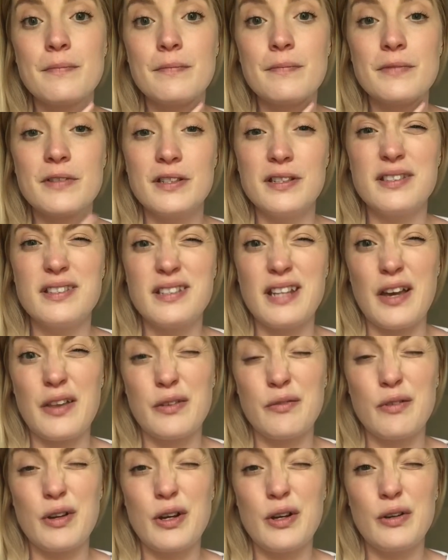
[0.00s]
just down
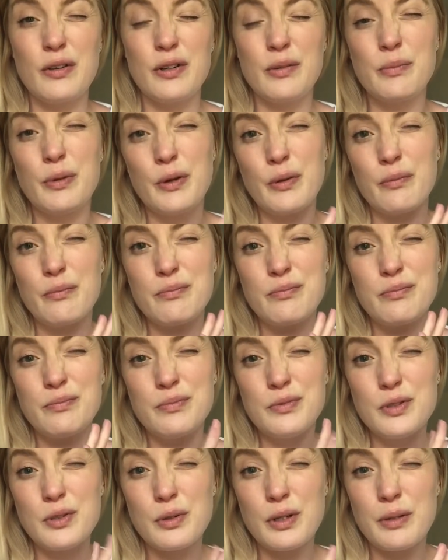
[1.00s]
the road, about
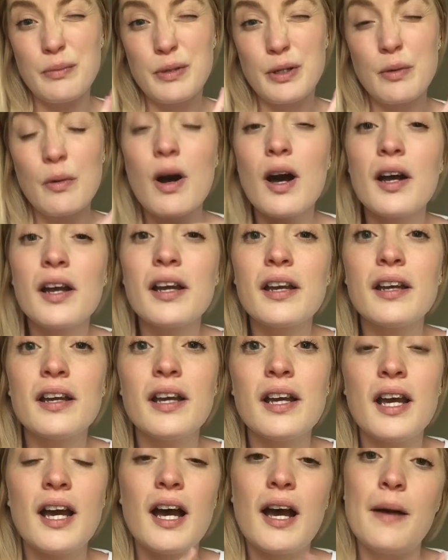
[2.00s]
20-minute walk.
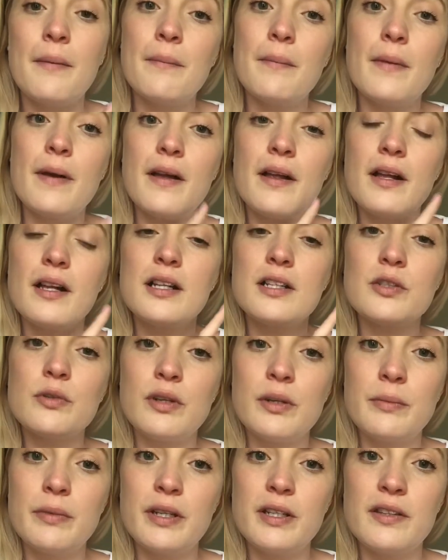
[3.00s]

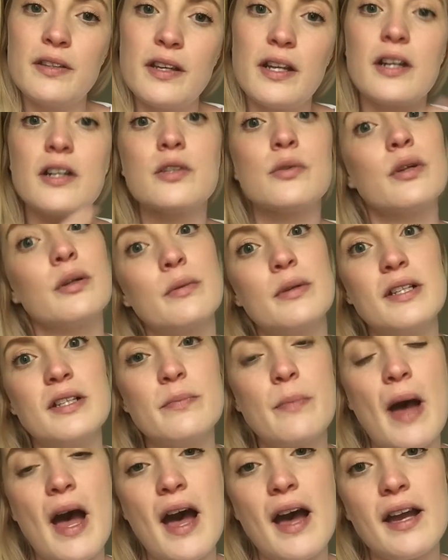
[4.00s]
20 minutes there, 20 minutes
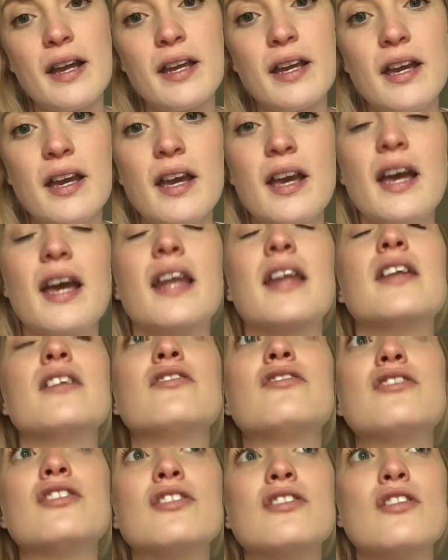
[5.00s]
back. And it
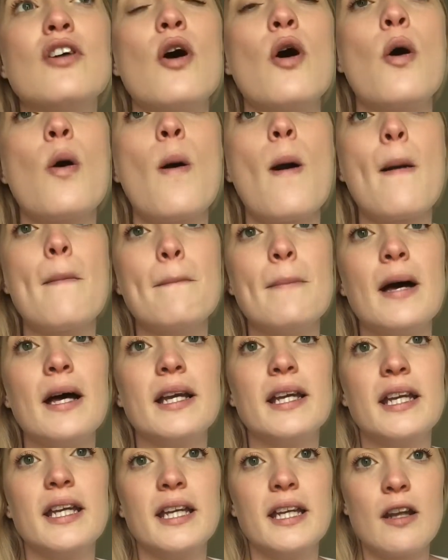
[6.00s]
is so
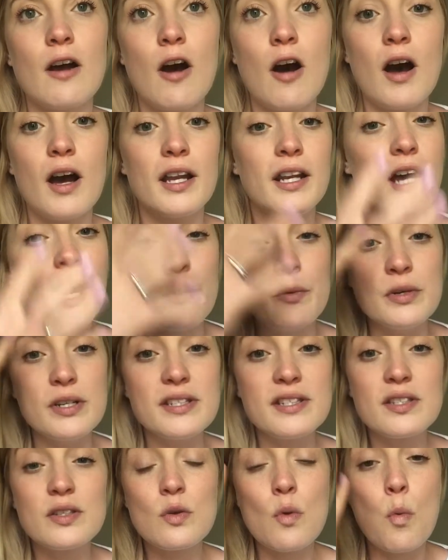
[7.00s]
muggy and hot, and I
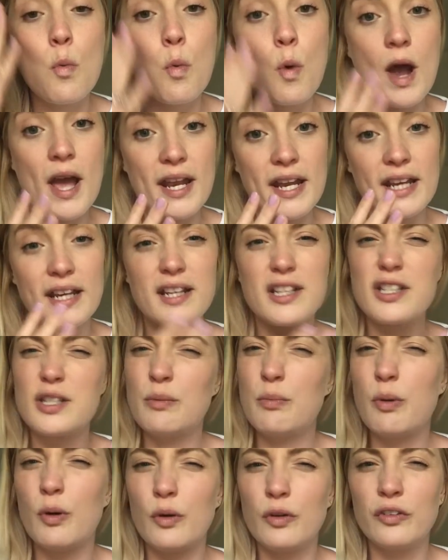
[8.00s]
was sweating. She
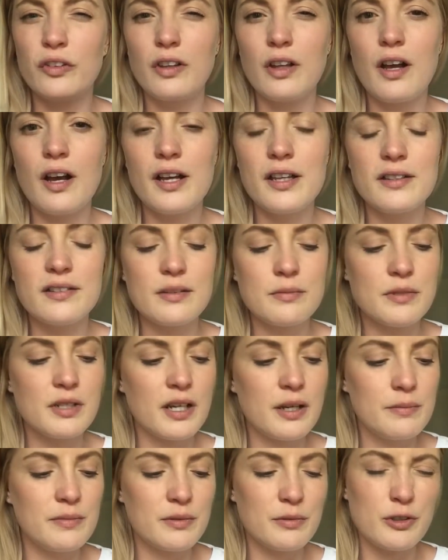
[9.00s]
pulls a lot
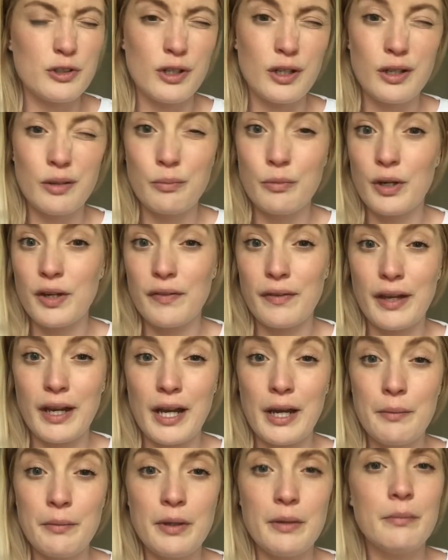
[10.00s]
sometimes. We're trying to break that
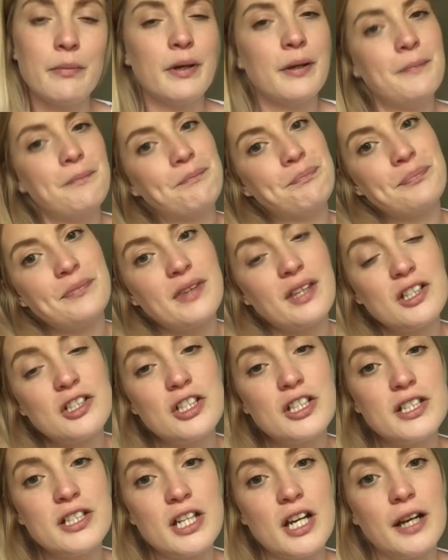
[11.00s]
habit, but
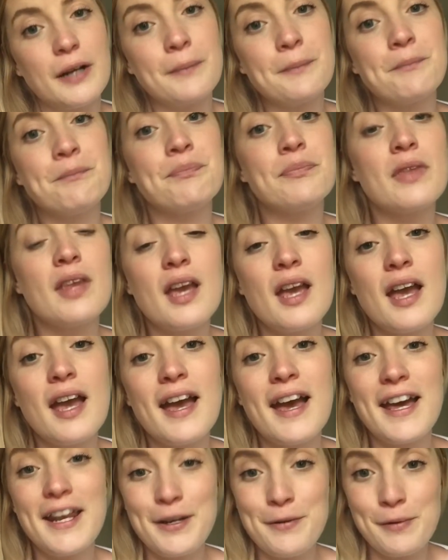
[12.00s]
she's young.
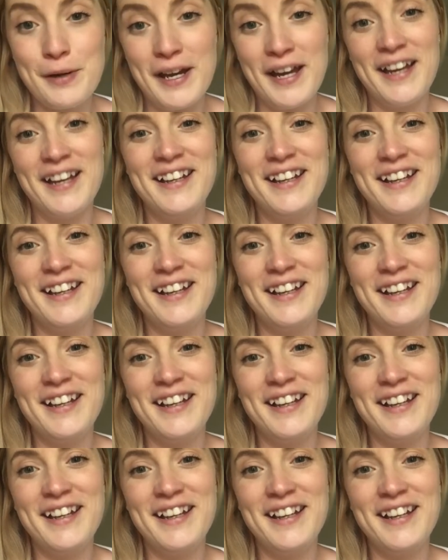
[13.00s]
Anyway,